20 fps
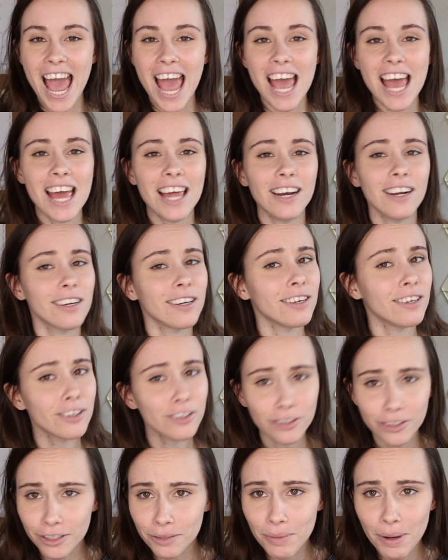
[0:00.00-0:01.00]
And
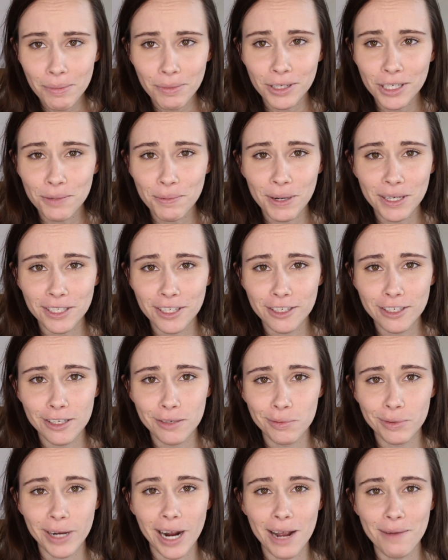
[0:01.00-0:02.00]
remember to press the
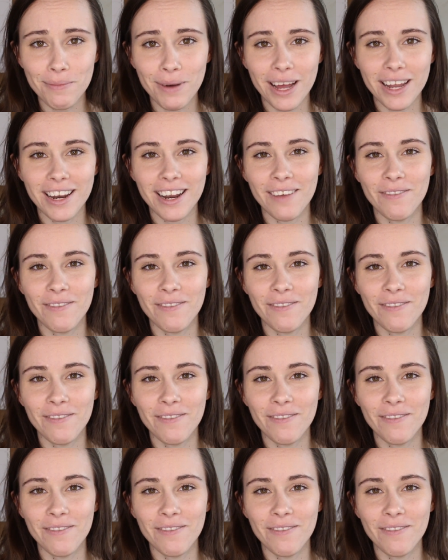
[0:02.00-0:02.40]
subscribe button